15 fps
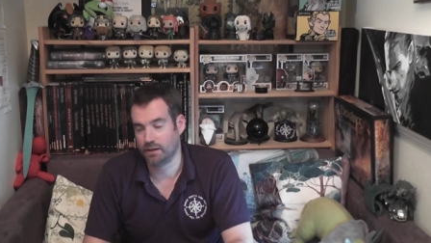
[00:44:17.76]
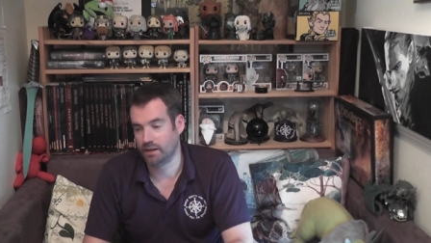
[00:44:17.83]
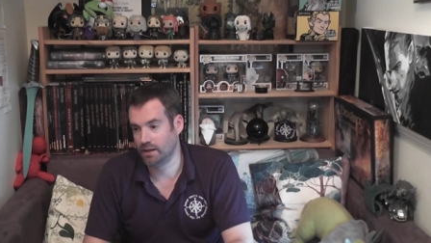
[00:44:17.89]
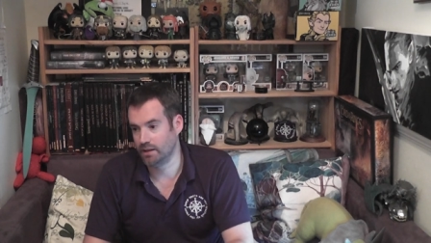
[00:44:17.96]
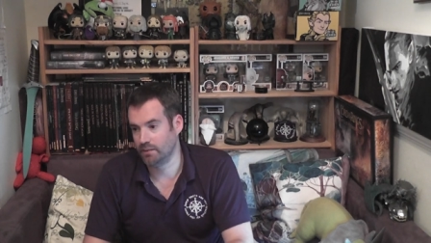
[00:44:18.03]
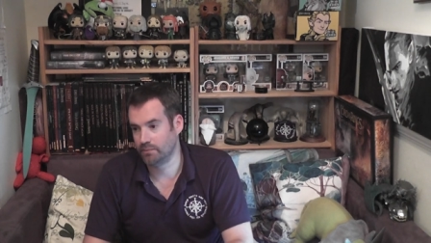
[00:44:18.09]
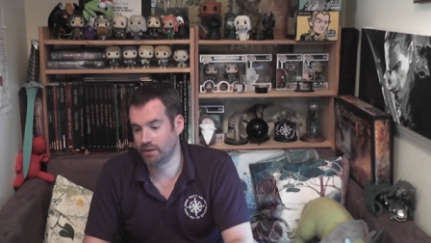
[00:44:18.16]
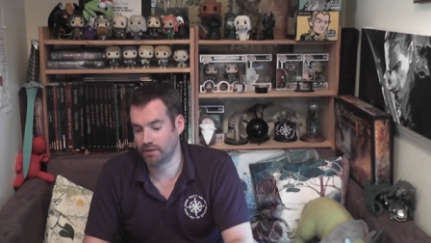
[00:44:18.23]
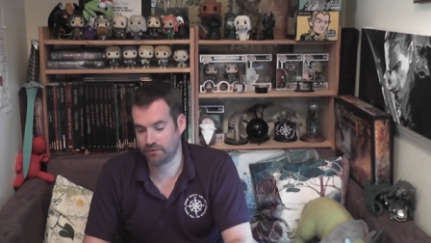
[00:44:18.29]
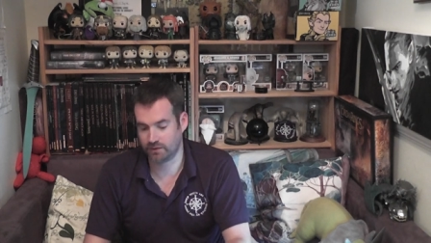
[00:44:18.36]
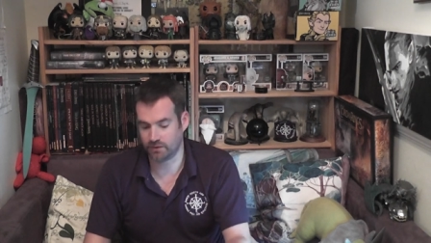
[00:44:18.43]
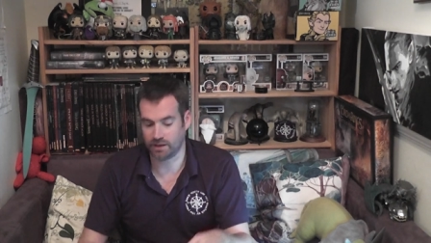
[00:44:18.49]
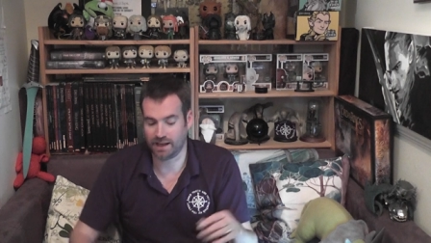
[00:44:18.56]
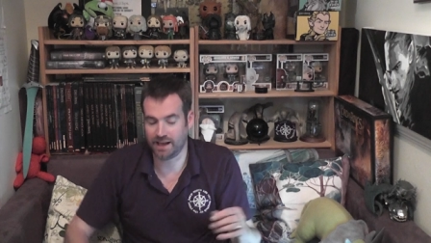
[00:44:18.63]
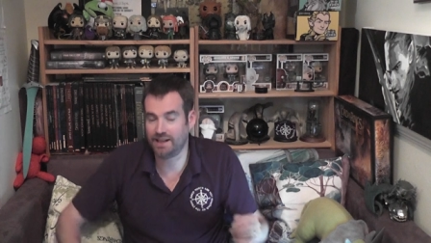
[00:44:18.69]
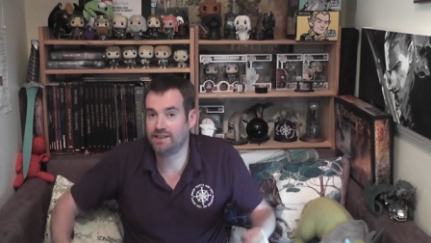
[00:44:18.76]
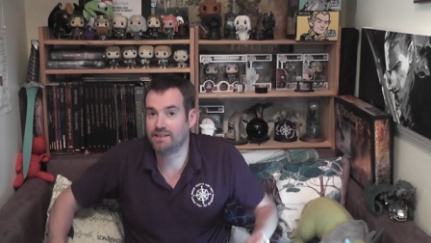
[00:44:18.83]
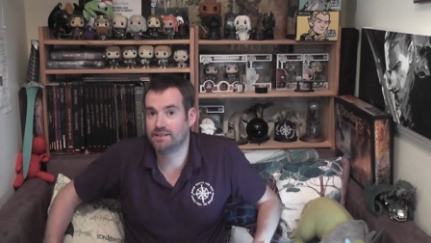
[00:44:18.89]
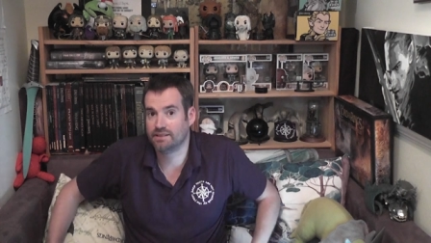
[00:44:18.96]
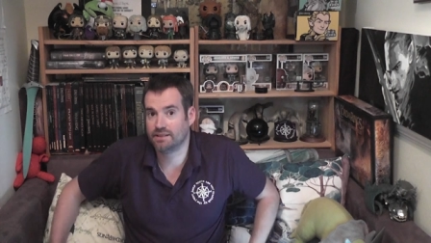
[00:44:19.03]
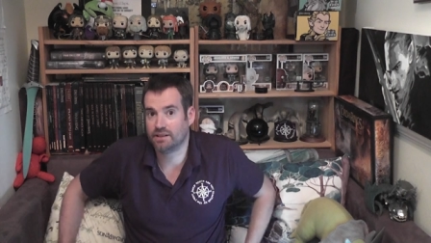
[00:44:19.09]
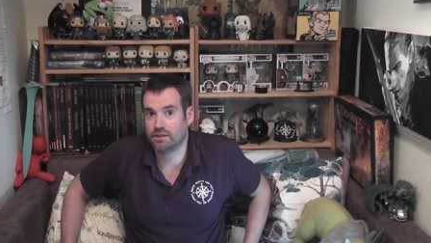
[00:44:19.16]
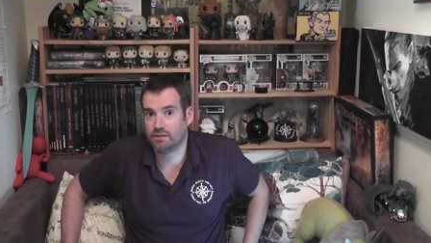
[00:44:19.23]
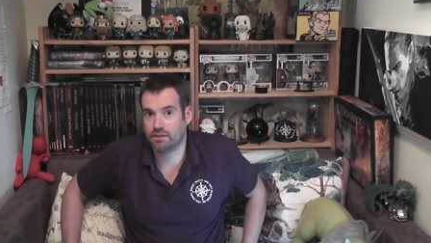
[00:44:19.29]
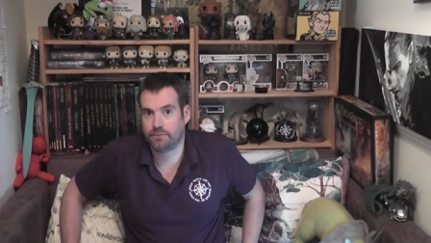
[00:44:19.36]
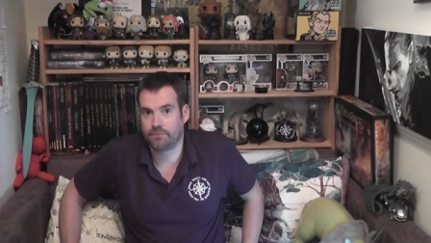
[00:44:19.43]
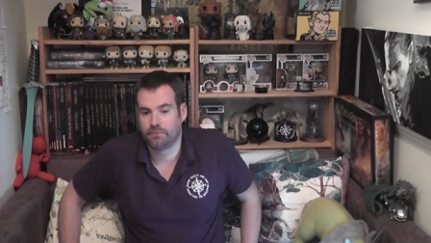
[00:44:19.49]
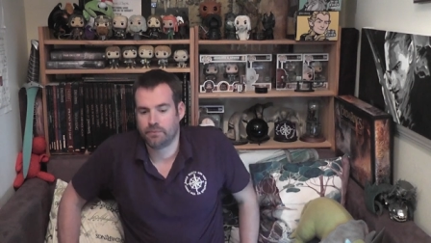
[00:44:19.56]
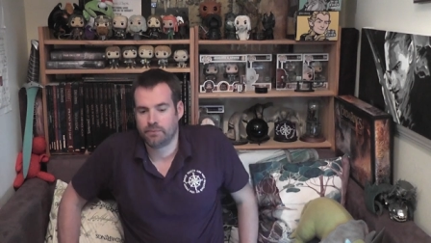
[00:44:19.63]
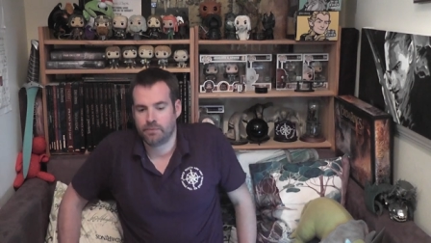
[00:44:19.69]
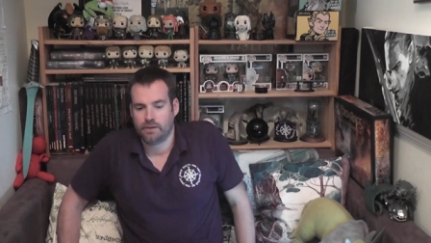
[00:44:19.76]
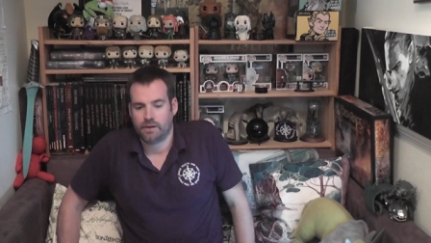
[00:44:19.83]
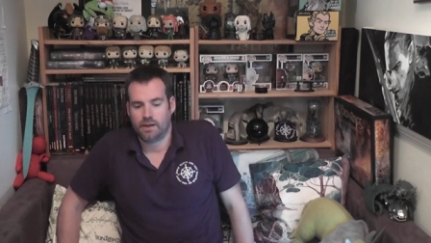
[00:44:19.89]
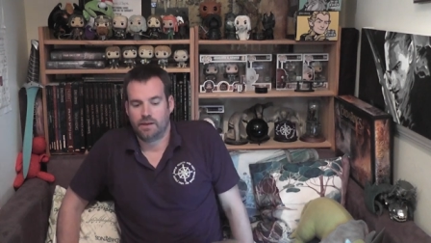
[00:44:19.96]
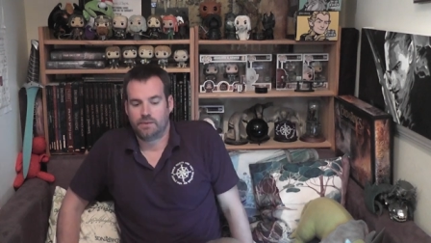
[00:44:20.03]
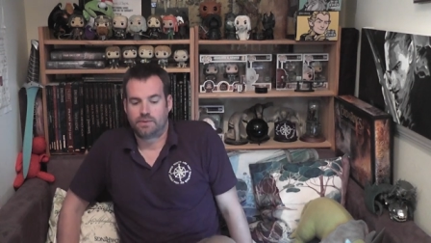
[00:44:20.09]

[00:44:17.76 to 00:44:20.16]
Um, they feel like ages ago, right?